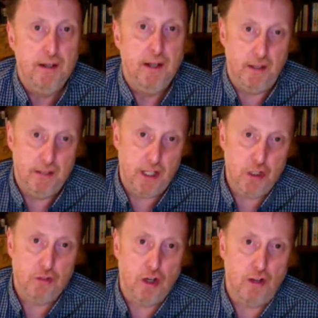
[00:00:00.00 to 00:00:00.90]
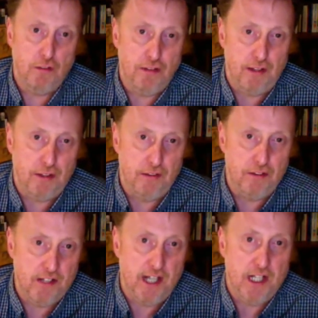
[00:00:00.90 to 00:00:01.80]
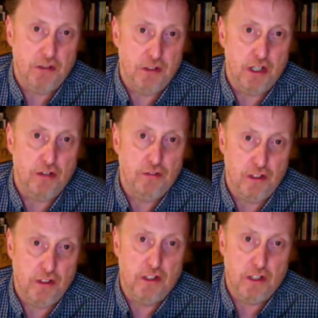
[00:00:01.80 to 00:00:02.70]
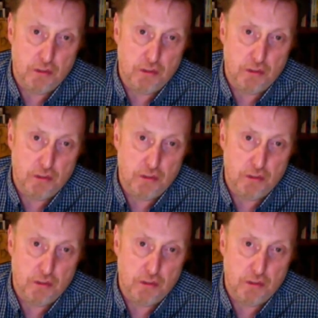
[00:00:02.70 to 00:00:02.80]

And then you've got the fact that this data is often